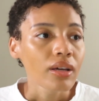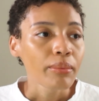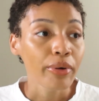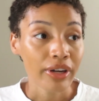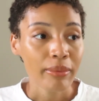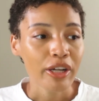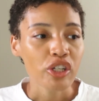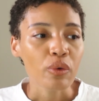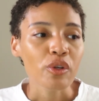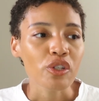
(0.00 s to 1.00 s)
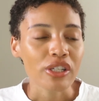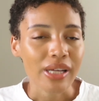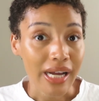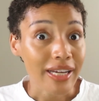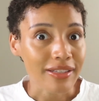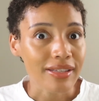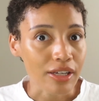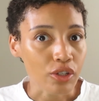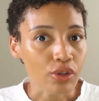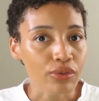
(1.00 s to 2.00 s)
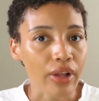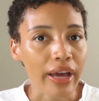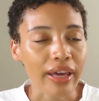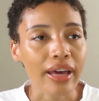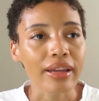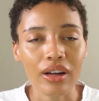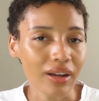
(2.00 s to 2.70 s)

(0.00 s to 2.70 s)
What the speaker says: pretty much she was just like, I insist you fly in.